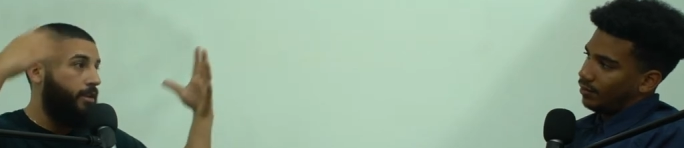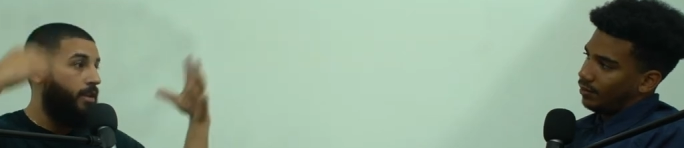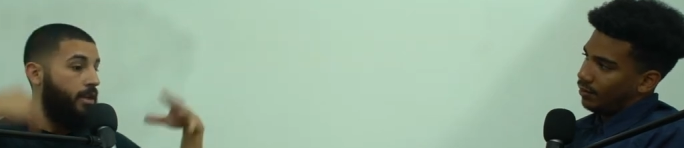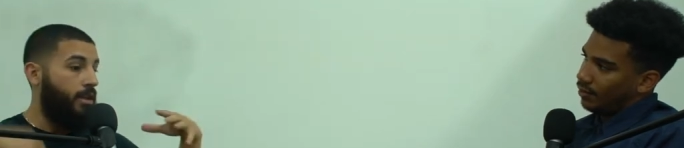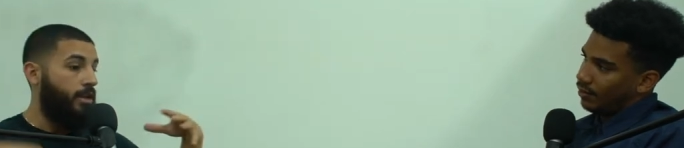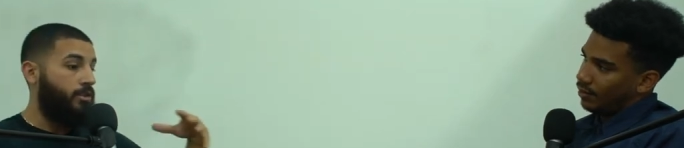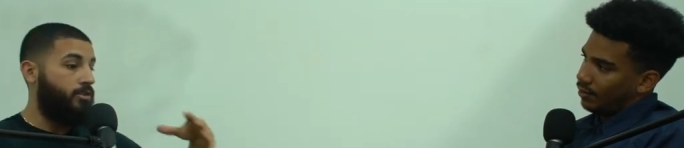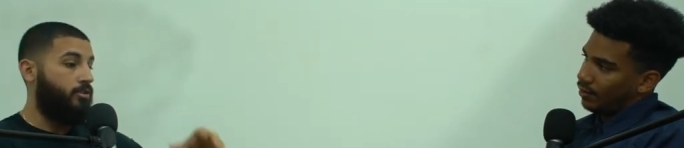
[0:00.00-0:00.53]
Speaker 1: You get me?
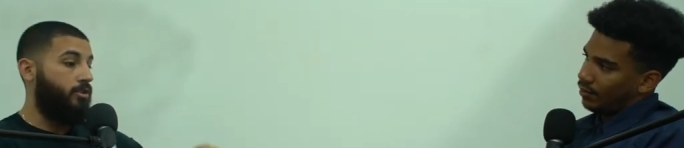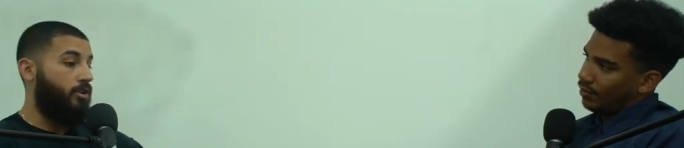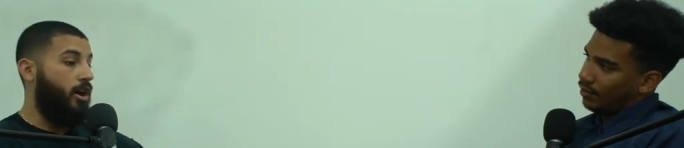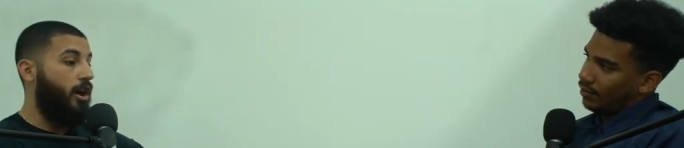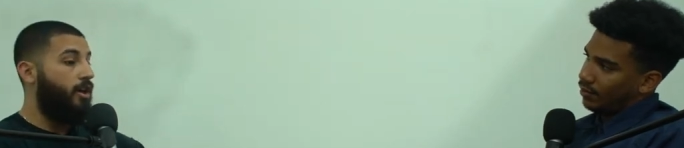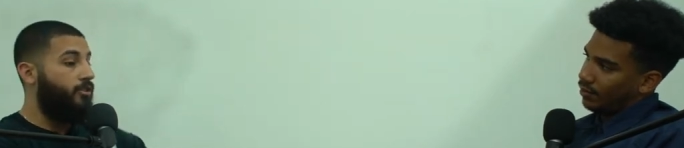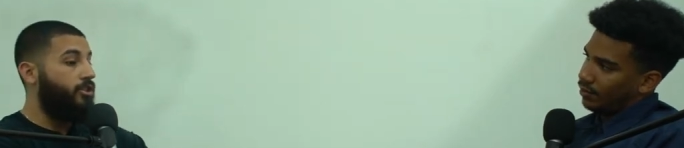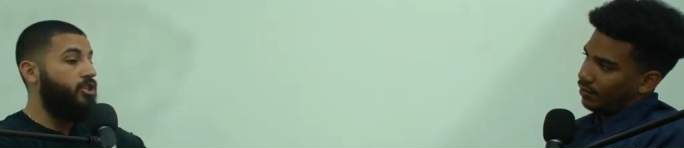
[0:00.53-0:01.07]
So
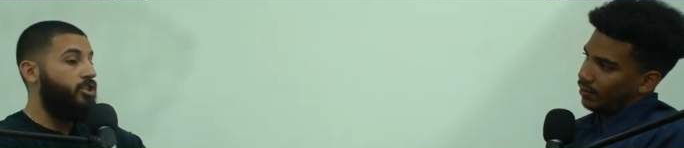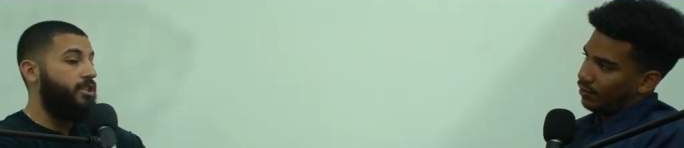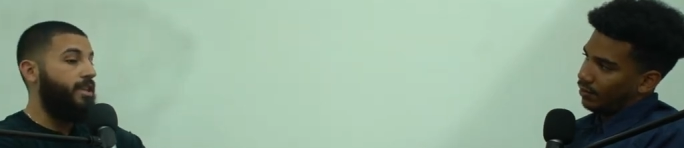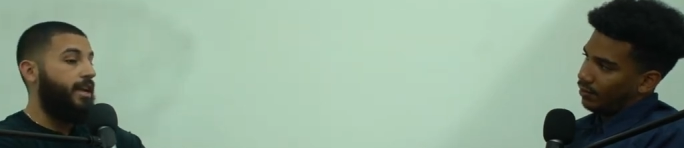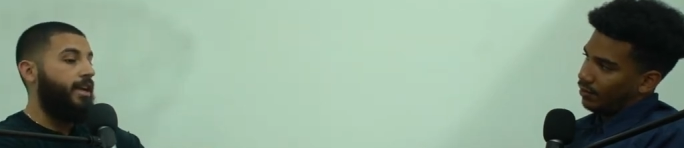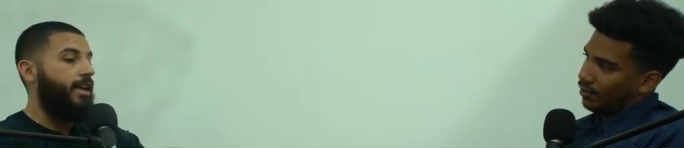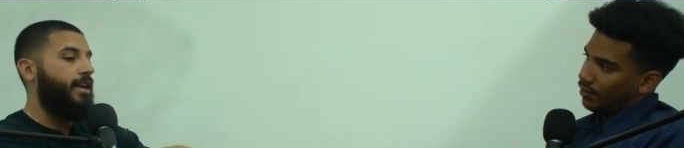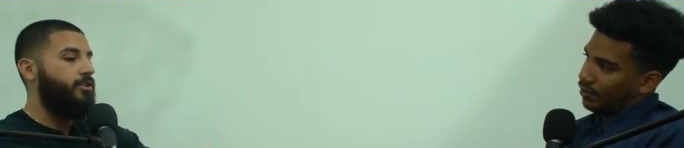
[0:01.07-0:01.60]
all the
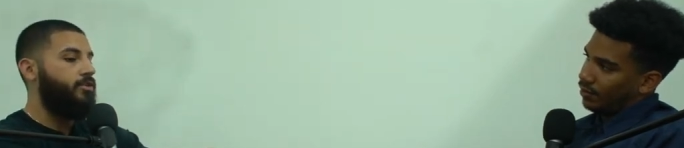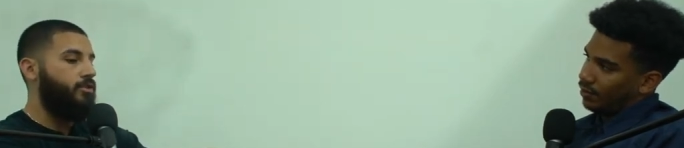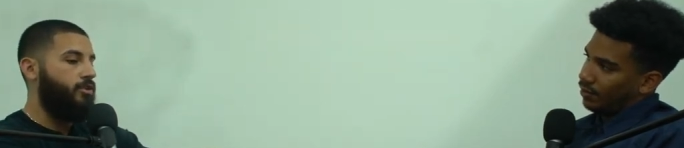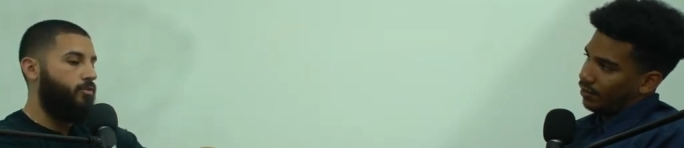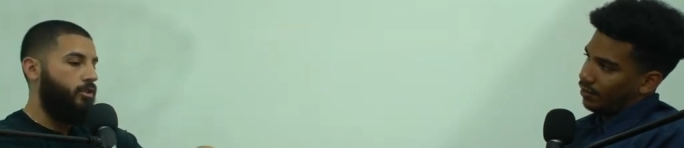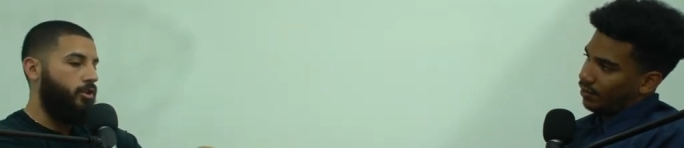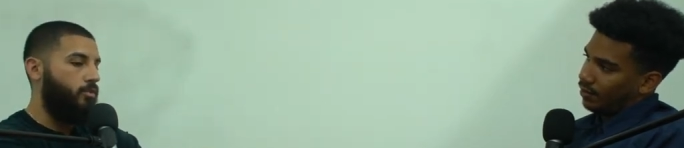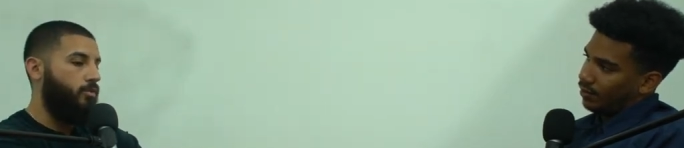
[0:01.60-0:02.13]
shit that got you
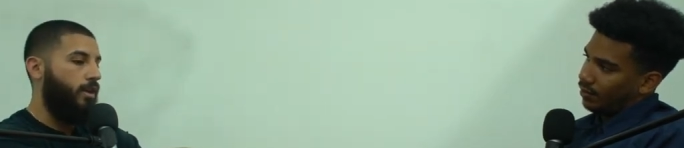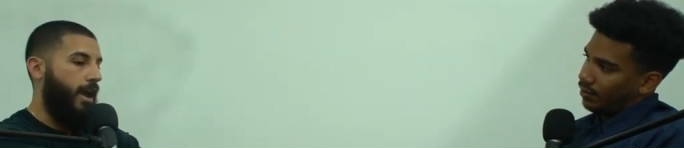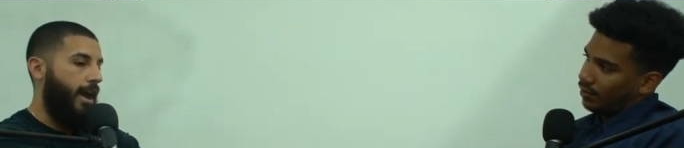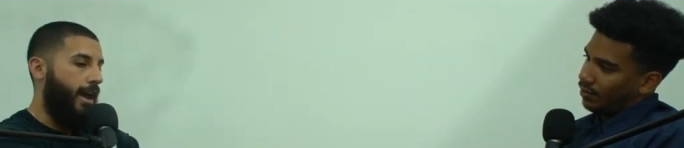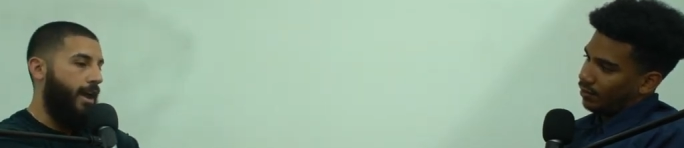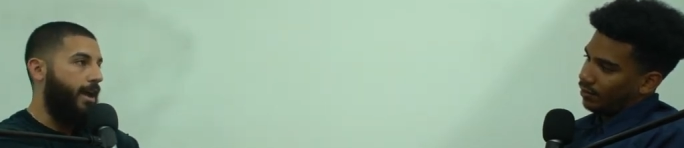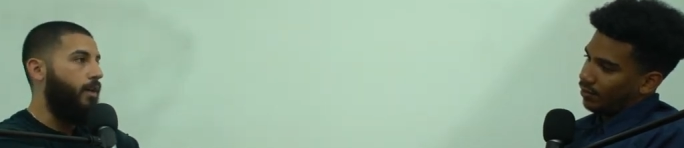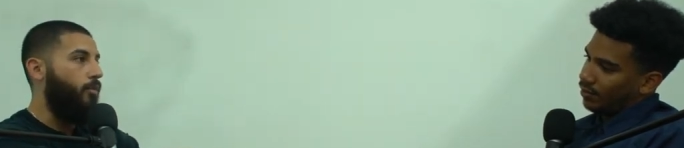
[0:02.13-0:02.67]
to where you were
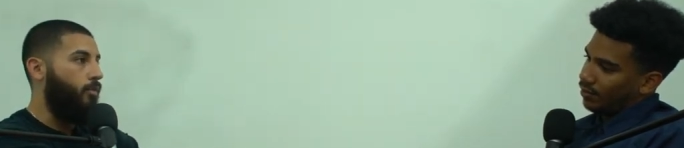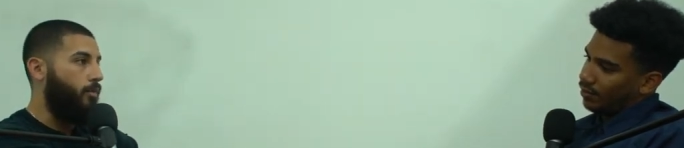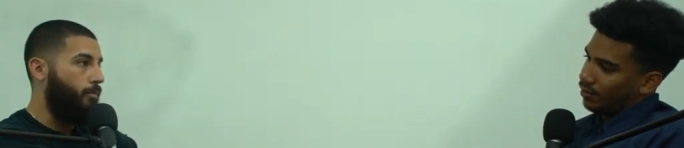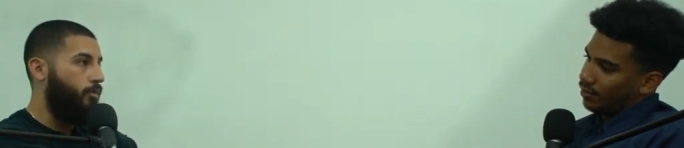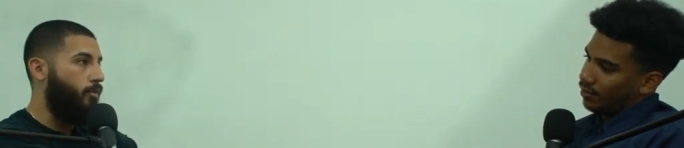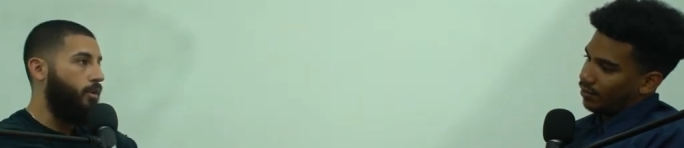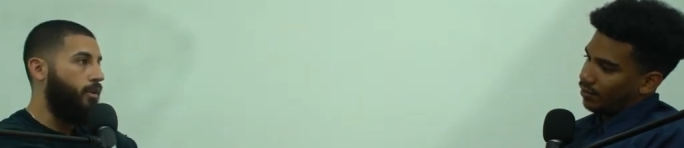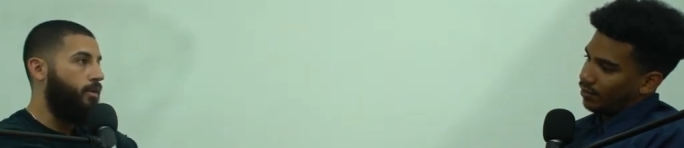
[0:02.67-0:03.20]
at at
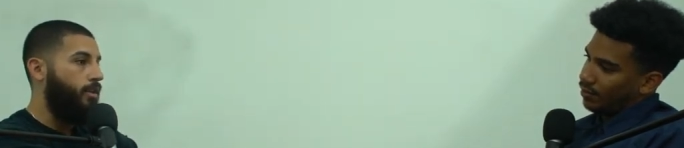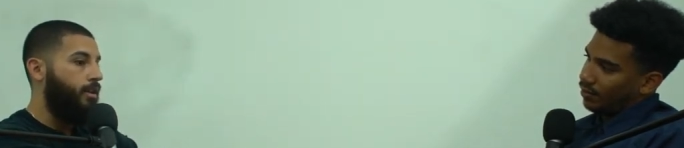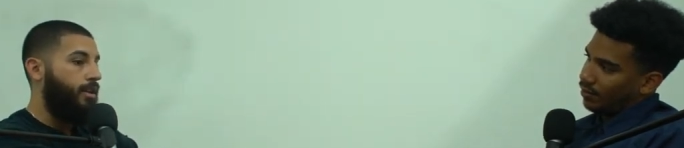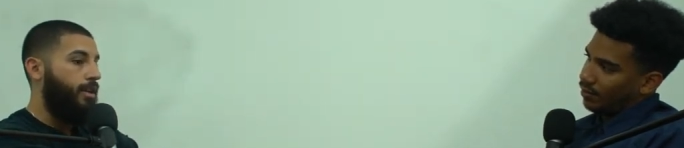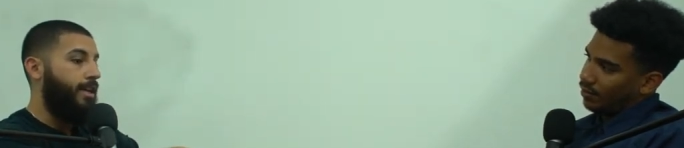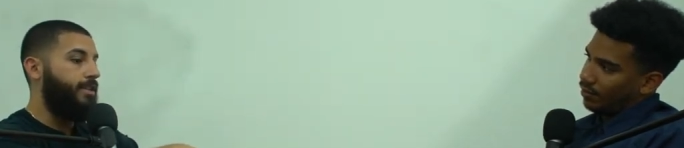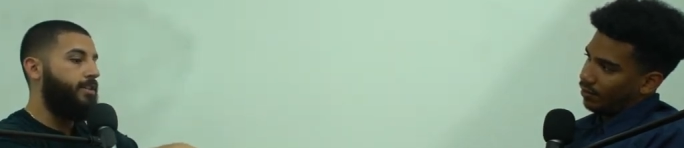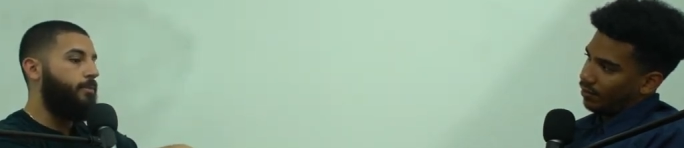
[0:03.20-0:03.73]
one point,
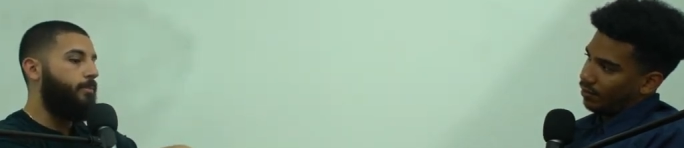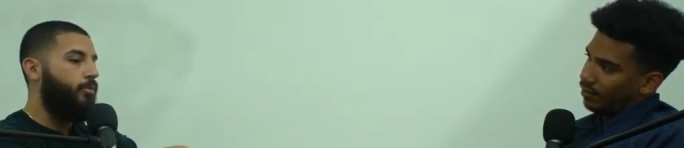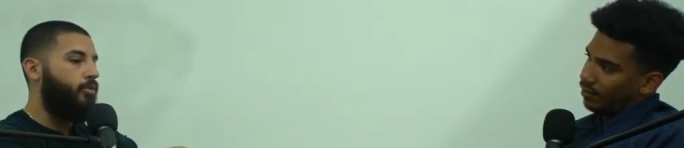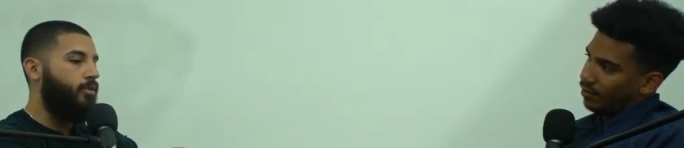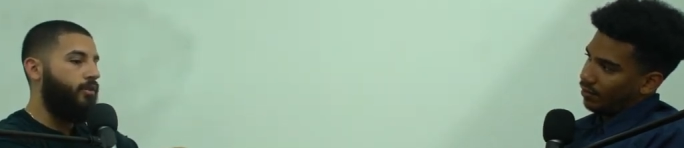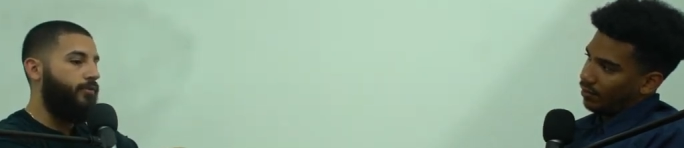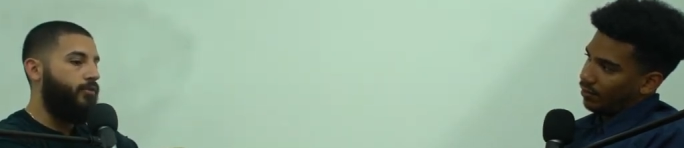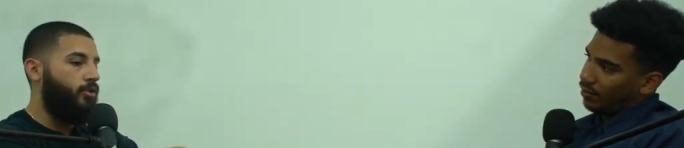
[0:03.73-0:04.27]
it's
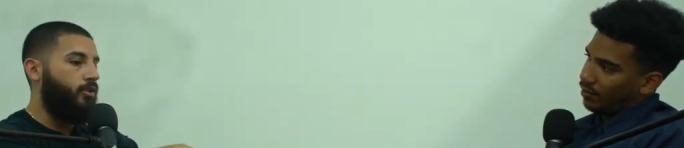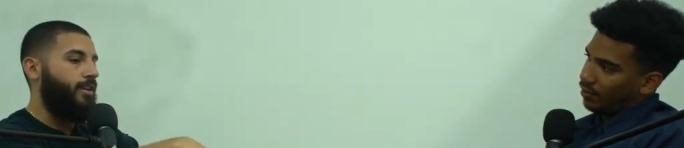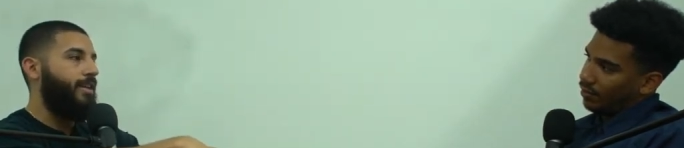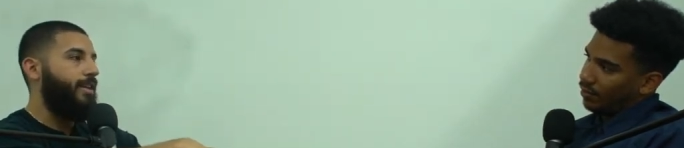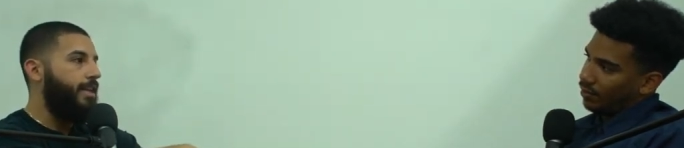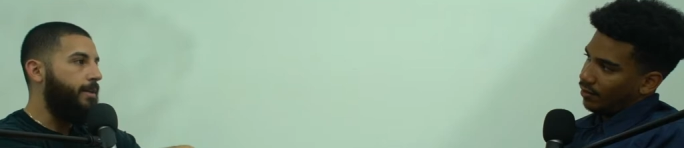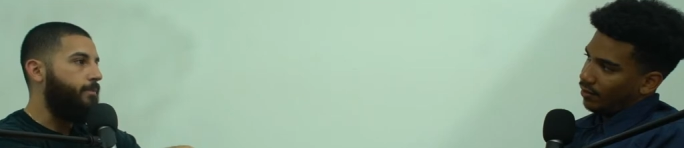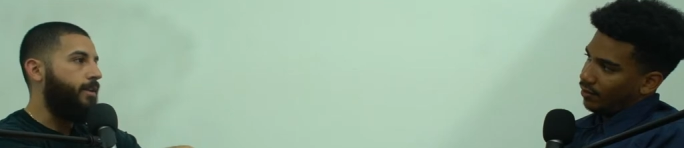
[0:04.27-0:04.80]
important for you to
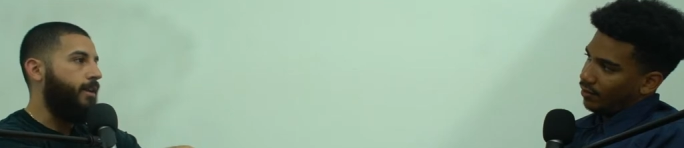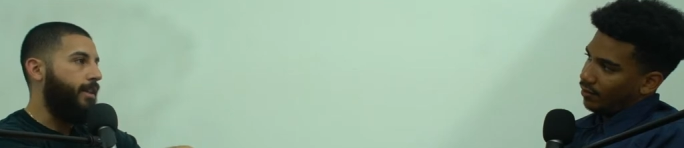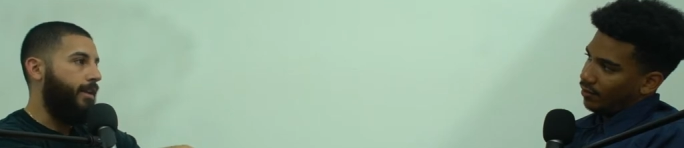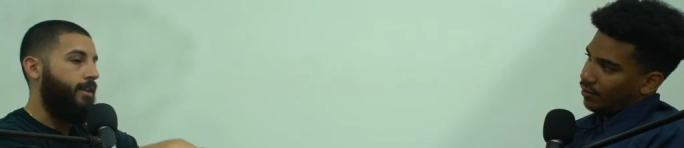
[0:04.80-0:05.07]
keep that.